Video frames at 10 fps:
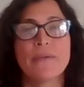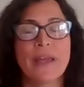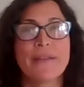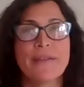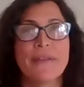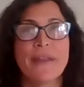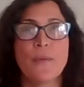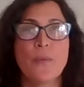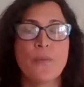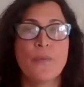that
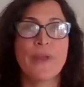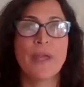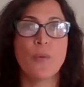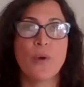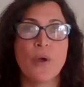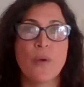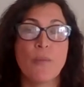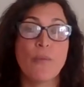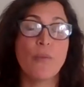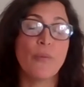they
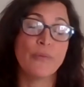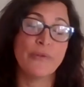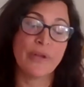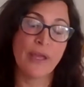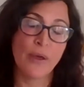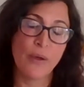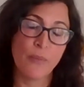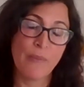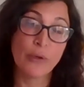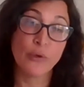didn't have
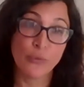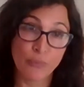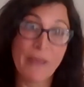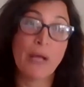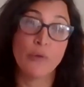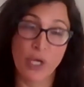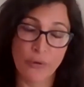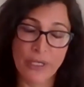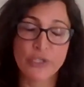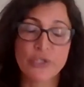
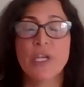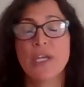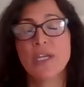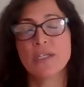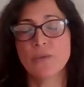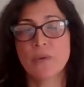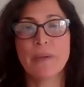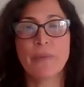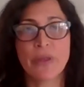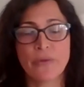malnourished. So what my
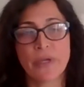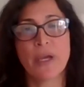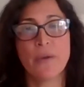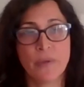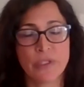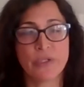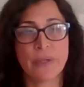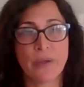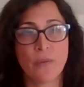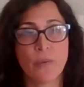brother and I were
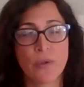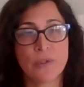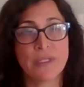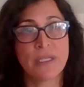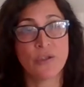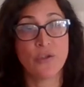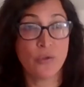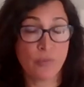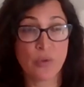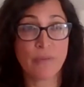doing was, in
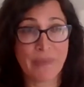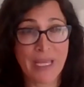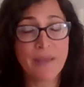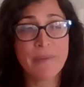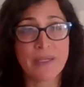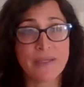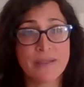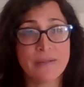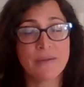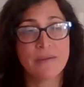newborn
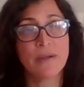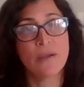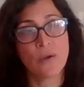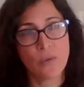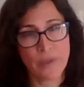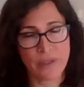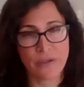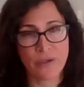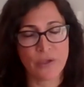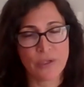babies, along with the
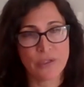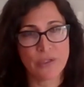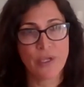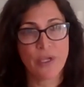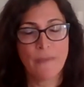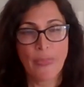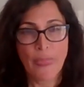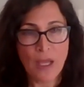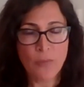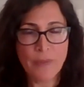nurse,
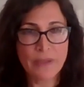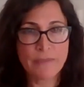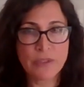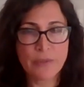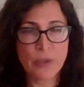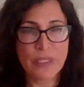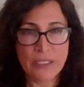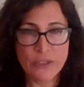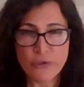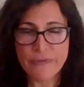helping them to put
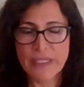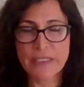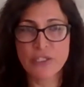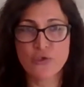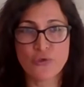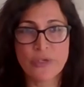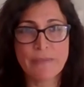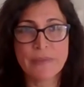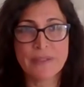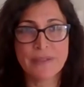intravenous
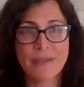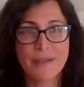drips